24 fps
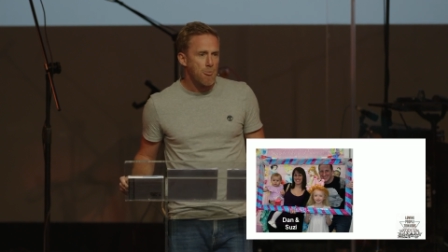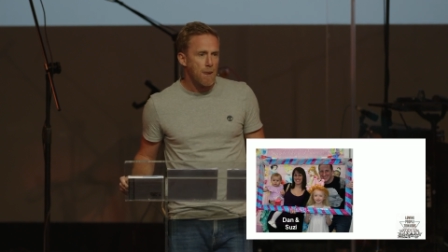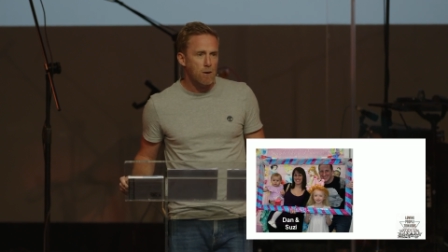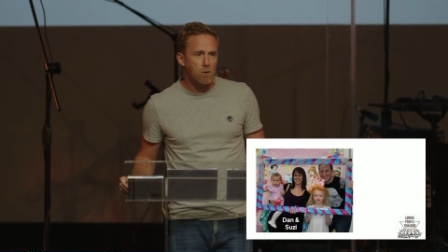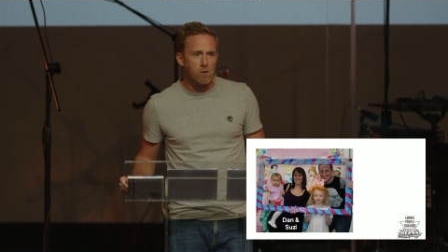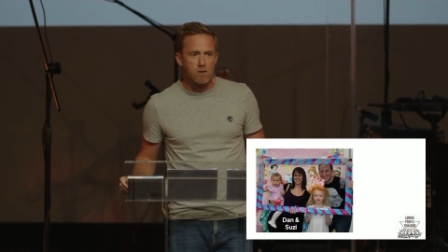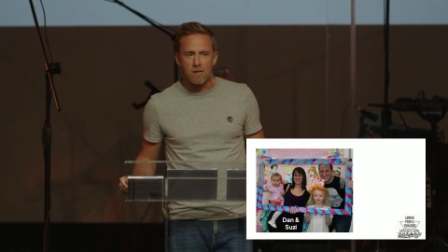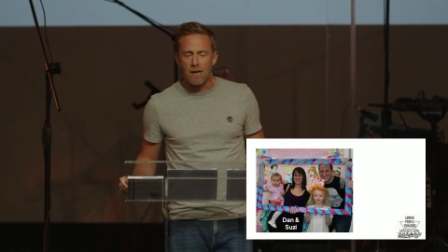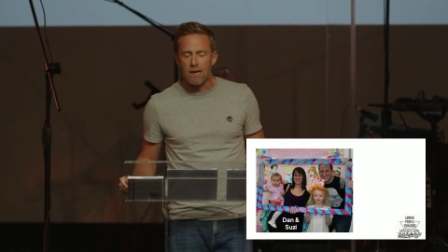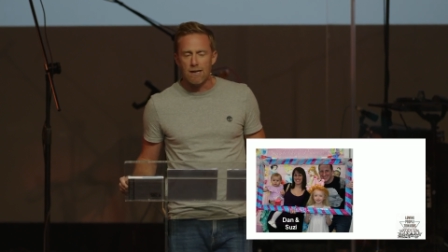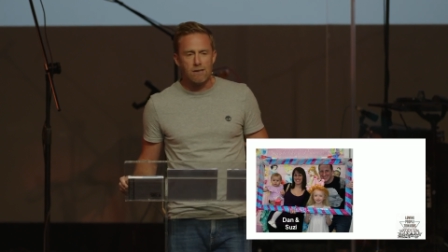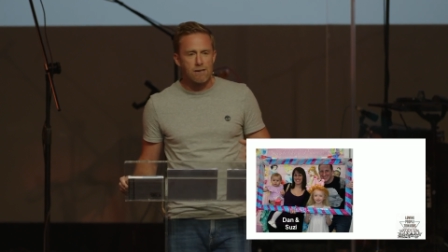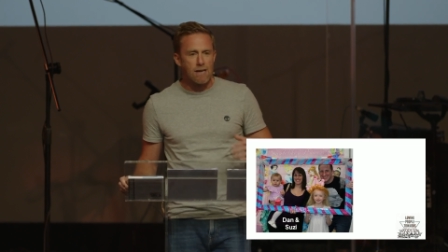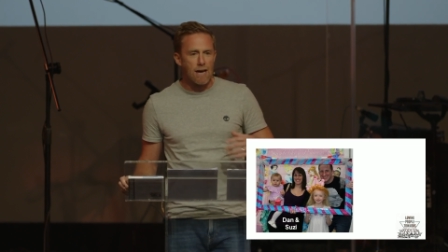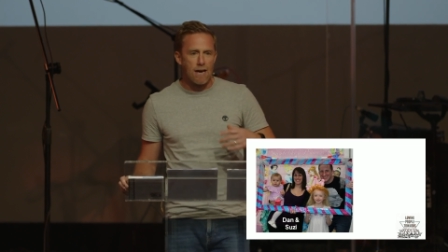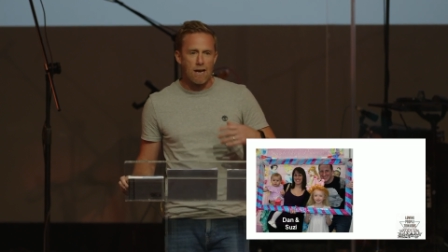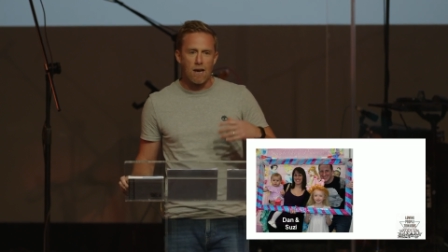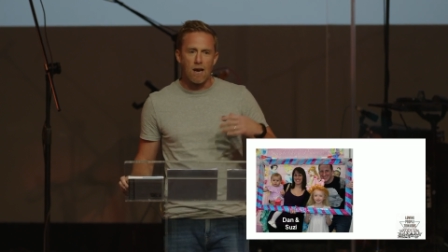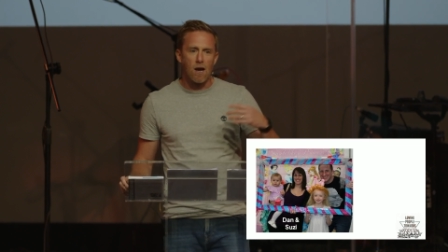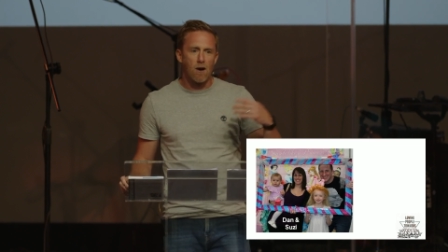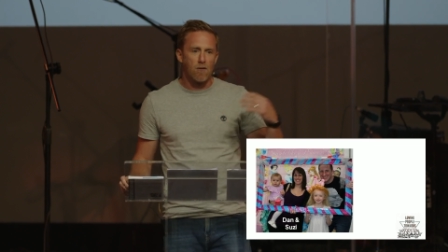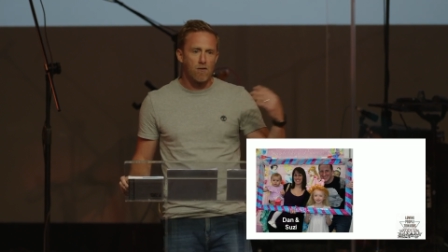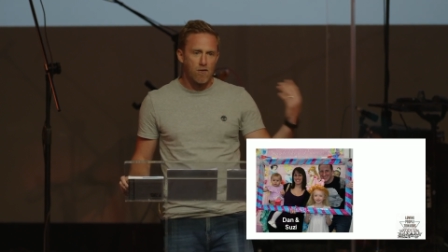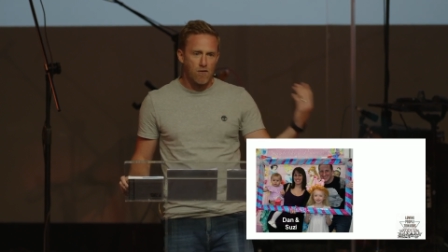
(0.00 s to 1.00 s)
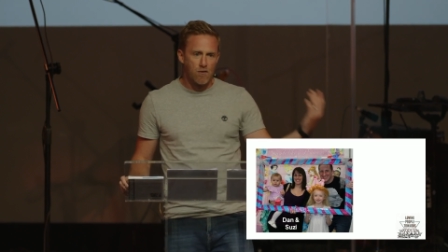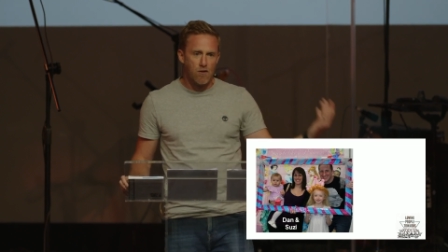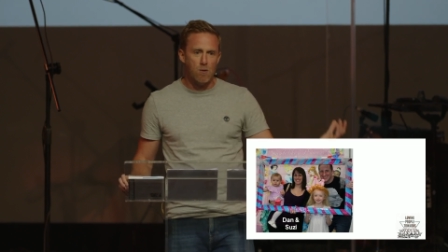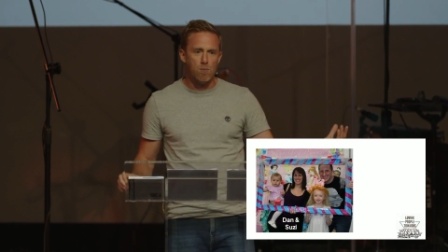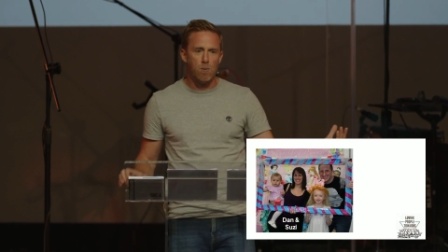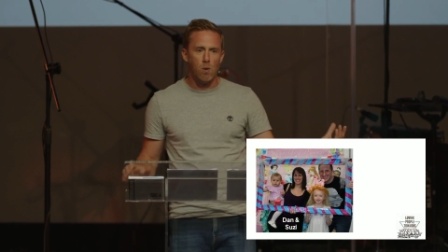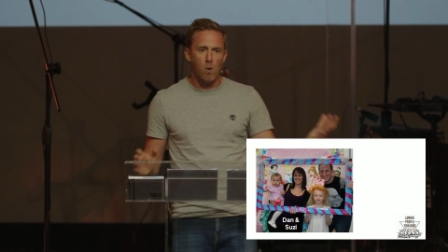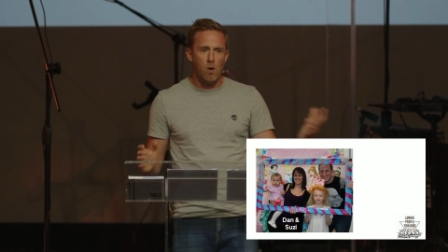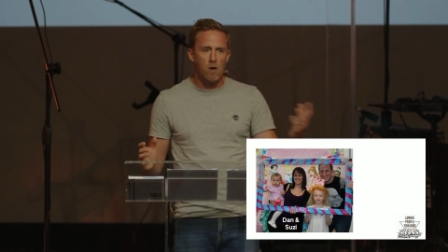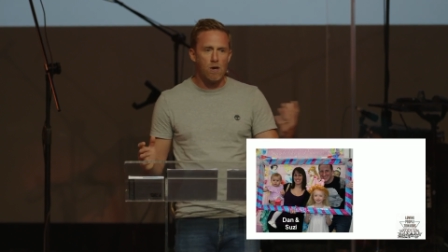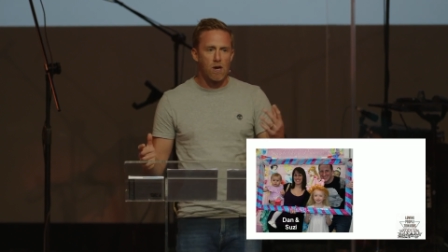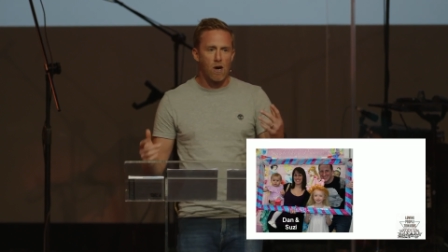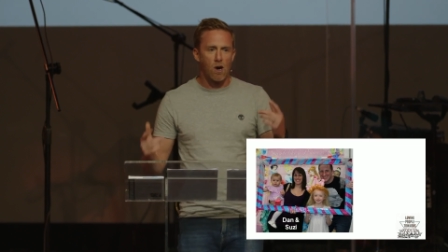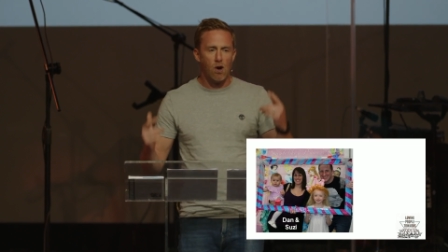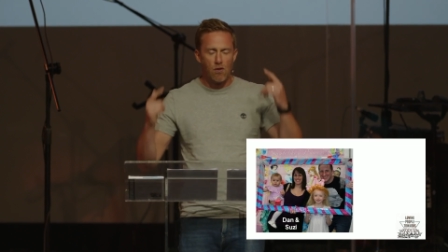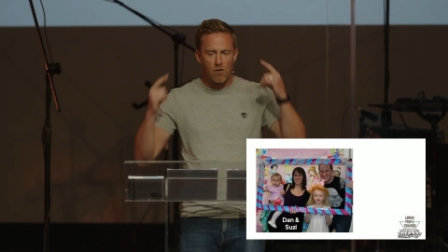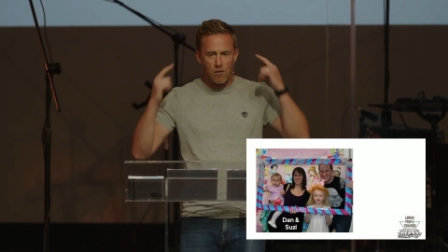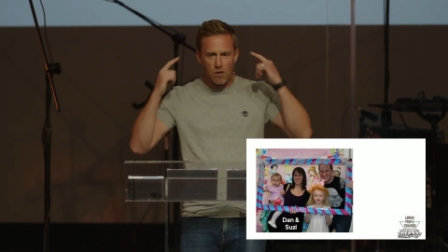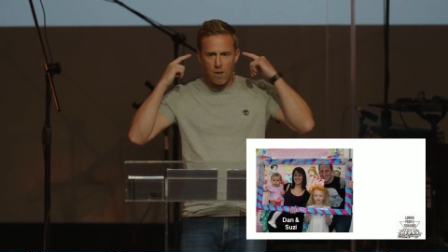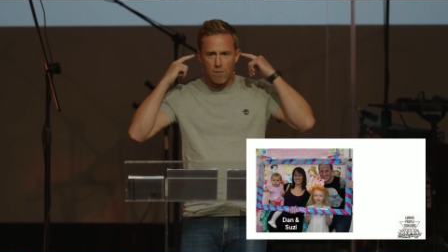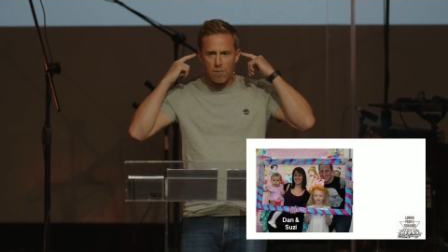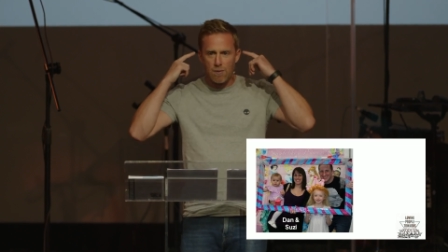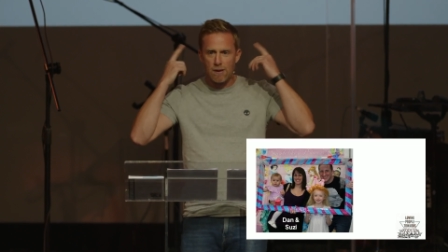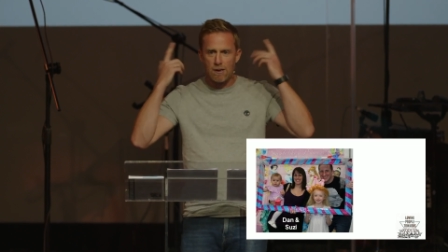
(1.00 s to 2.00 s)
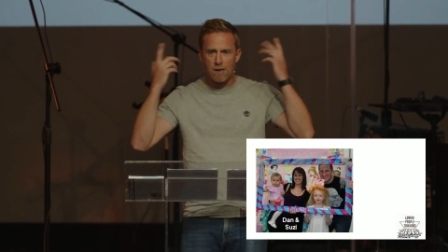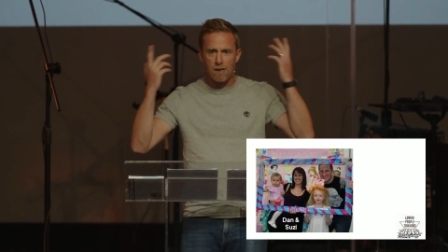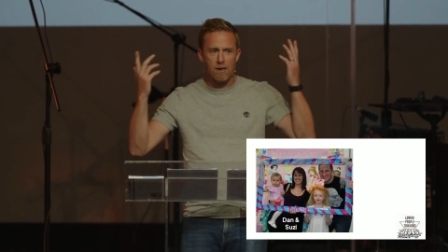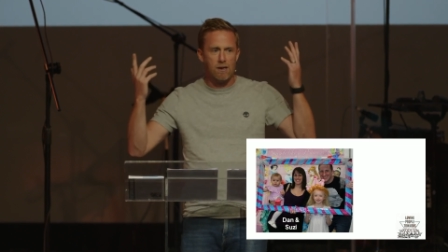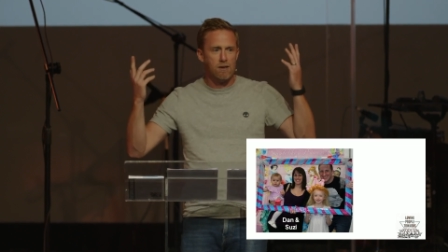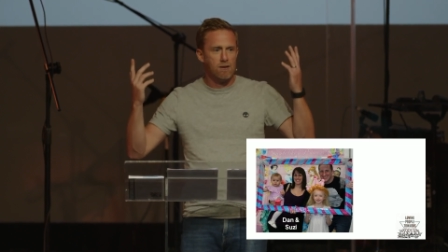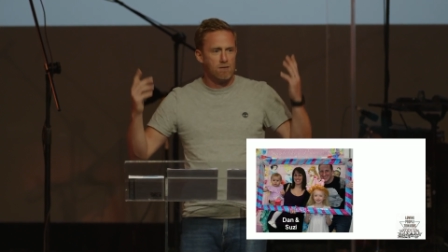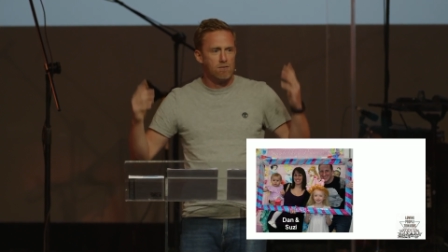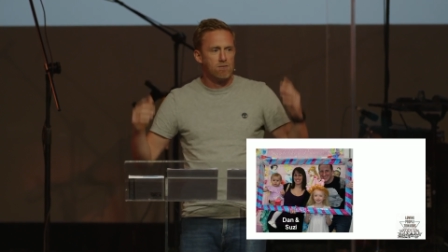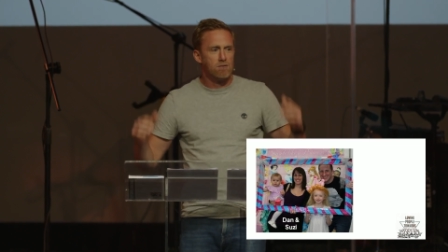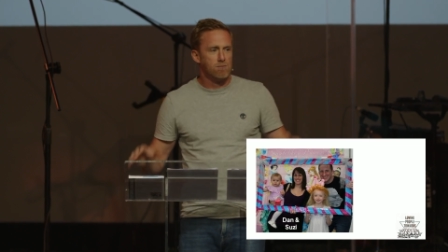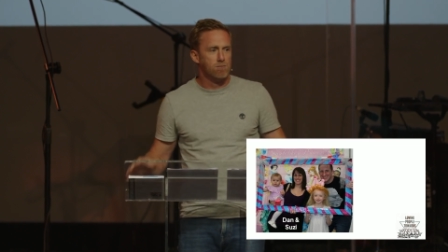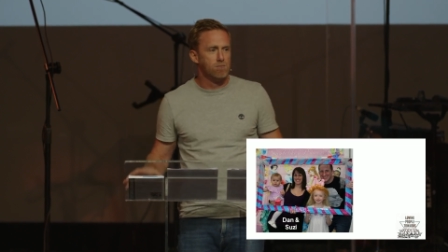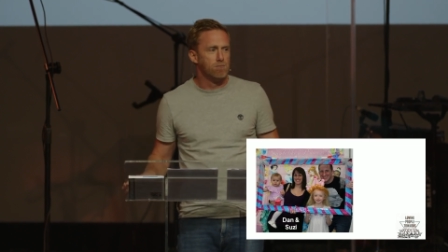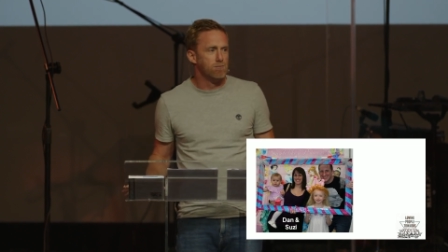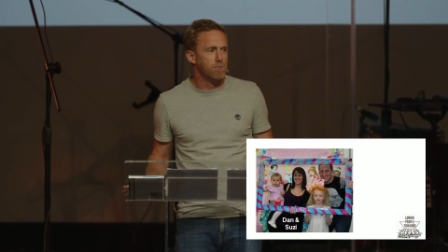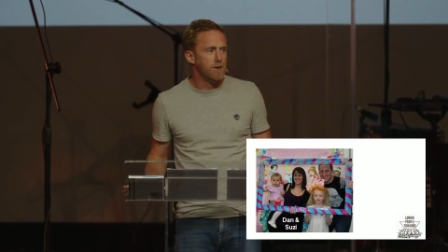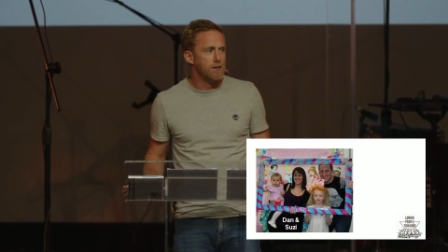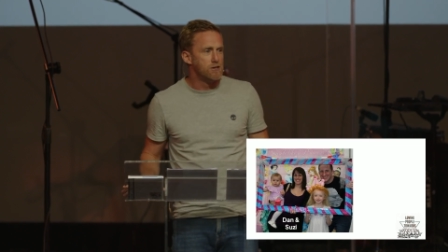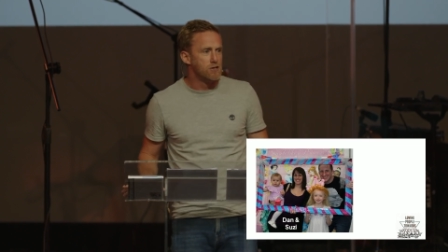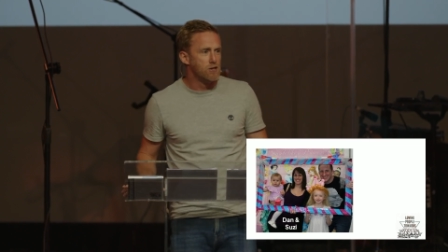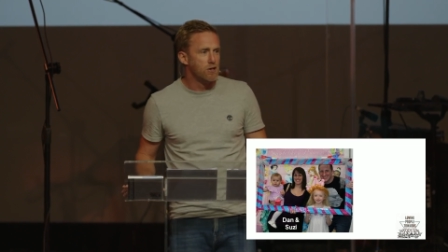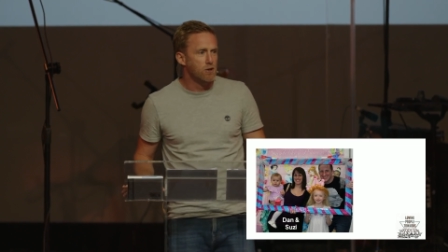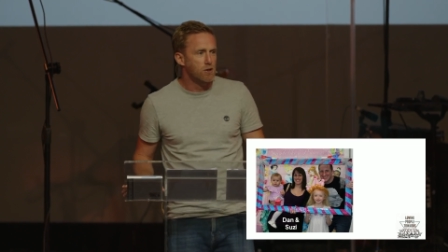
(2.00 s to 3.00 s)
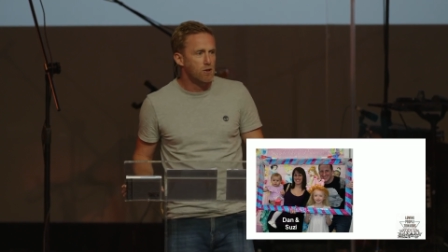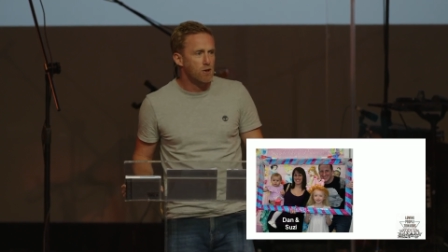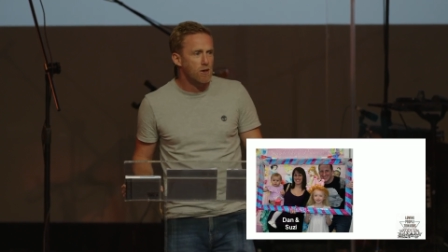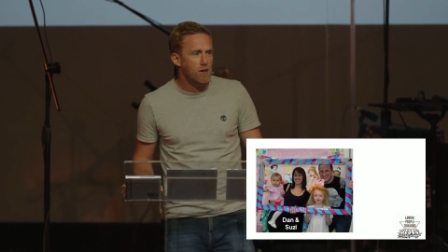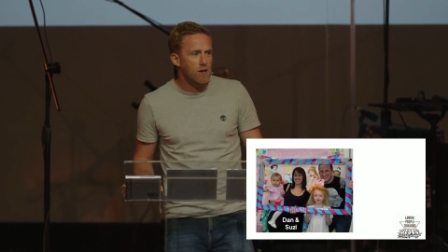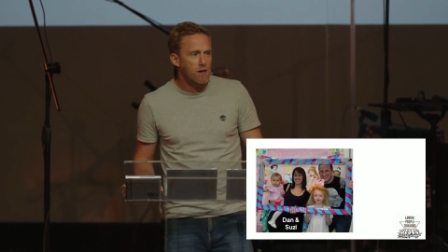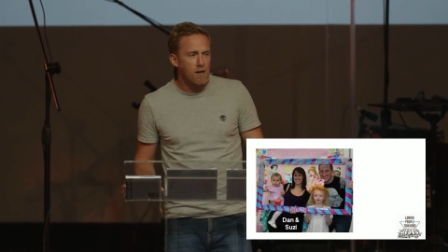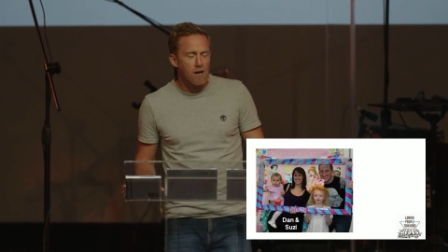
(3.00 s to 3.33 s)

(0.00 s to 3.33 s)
He was saying, Dan loved football and golf, and I'm thinking, me too.